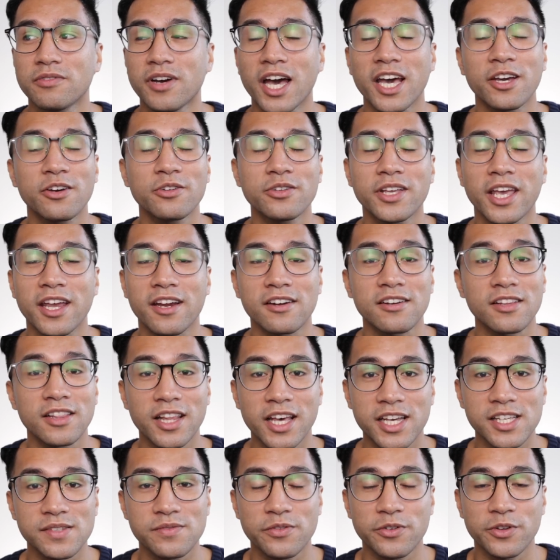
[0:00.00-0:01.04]
I could care
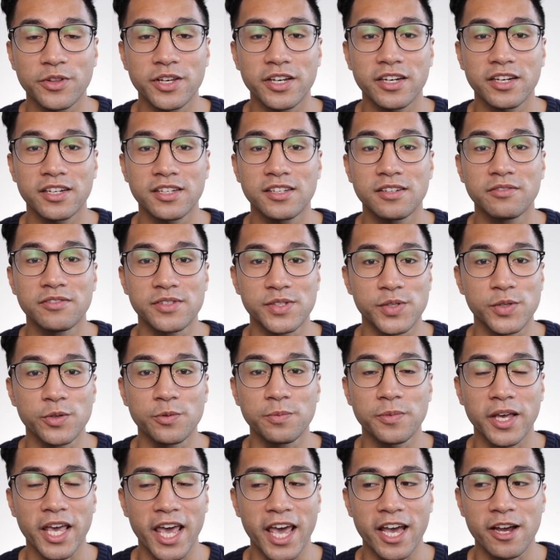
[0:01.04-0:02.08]
less for the
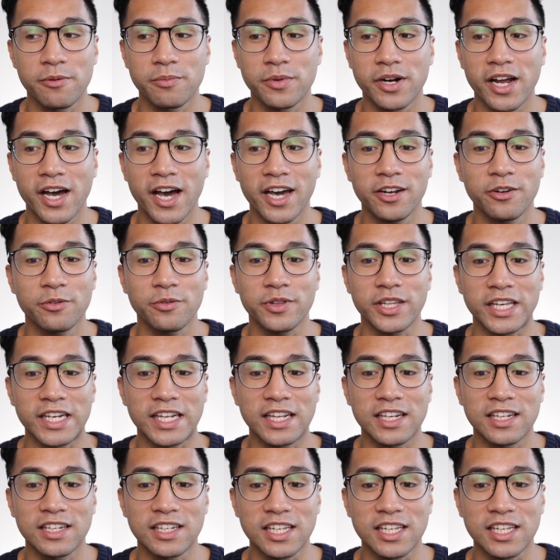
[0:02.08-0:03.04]
zoom camera I don't really